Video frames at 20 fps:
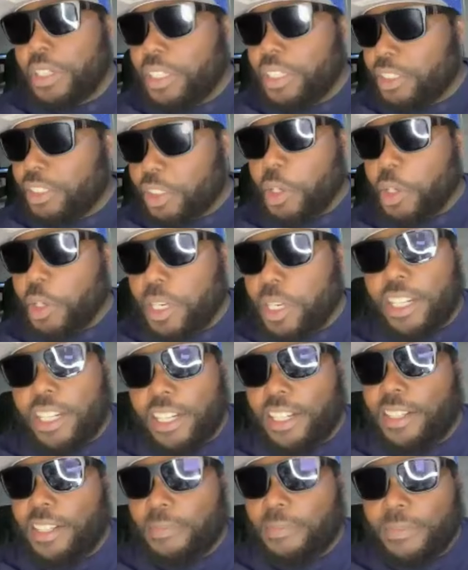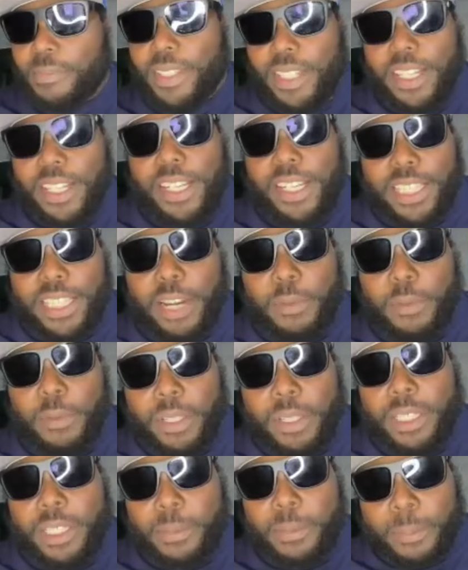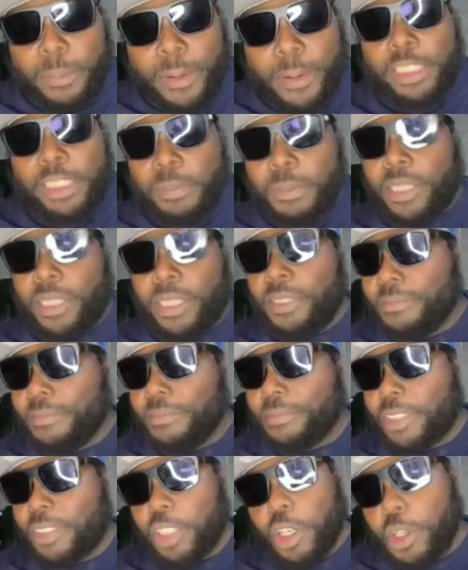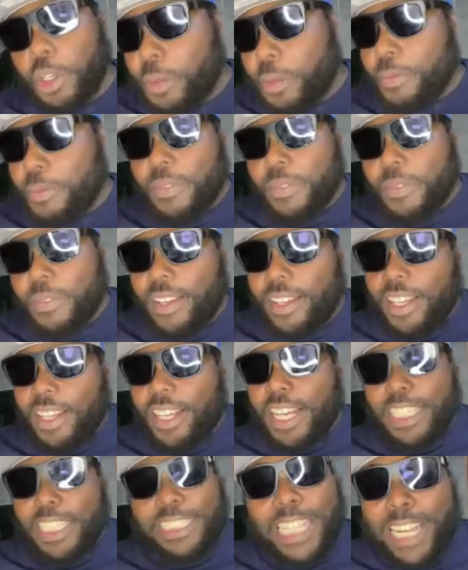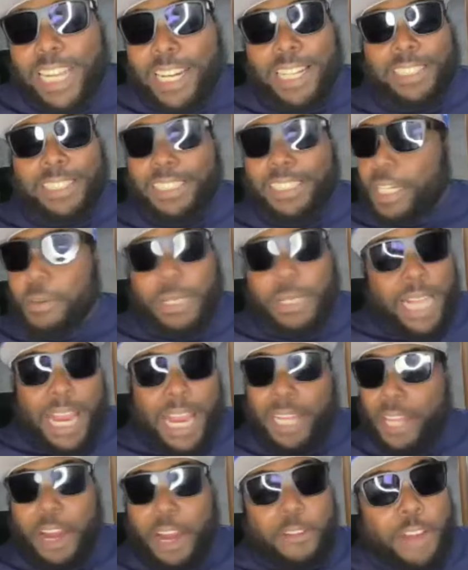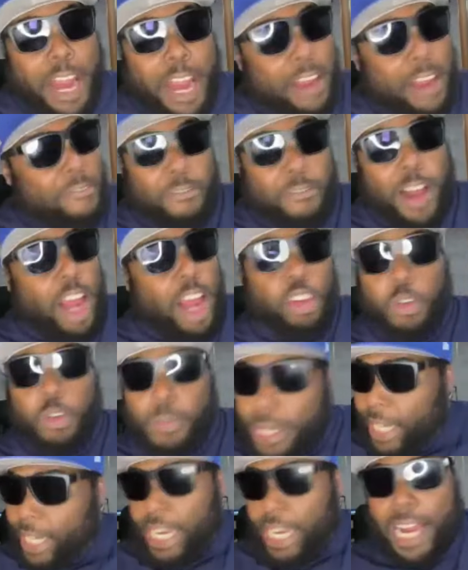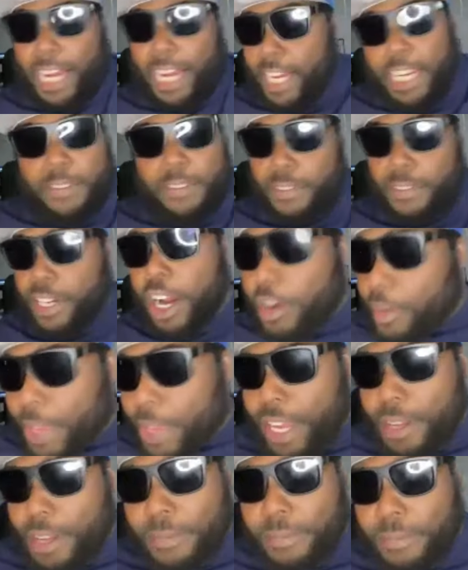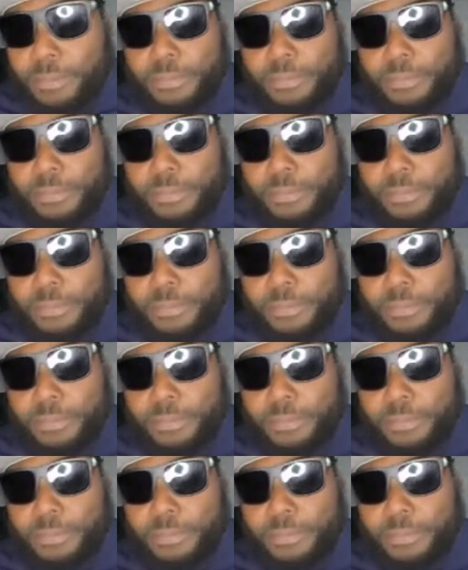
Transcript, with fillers: So uh, they really impressed me. So shout out to them. Hey, they, they follow me. I didn't even know that.